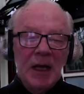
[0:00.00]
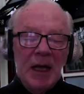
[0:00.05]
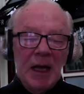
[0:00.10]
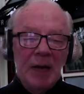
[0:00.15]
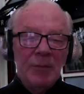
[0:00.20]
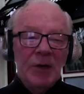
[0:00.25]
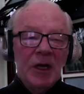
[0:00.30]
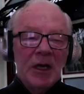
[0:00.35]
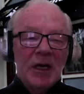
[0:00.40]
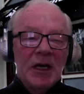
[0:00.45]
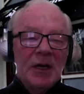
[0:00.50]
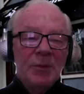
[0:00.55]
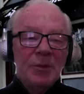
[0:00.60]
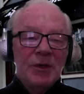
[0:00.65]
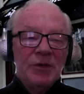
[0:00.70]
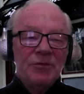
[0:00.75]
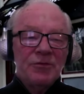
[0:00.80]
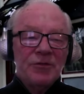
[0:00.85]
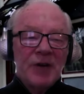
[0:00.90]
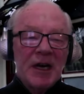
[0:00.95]
I'm not going to
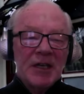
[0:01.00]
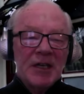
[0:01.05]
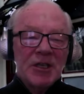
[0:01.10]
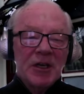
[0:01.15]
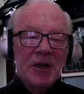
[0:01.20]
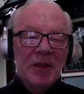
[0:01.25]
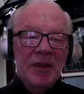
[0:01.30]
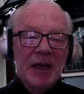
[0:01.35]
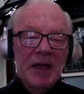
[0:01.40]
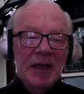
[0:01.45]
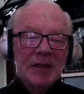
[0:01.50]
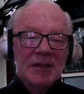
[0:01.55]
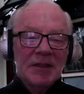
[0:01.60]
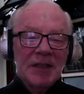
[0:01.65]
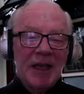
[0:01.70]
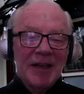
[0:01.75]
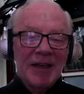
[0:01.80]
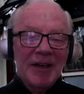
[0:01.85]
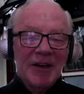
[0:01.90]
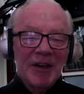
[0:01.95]
be fresh on that,
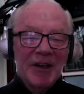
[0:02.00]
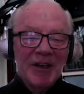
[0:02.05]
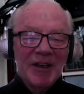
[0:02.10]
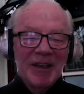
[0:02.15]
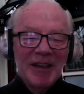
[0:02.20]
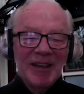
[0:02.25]
Senator.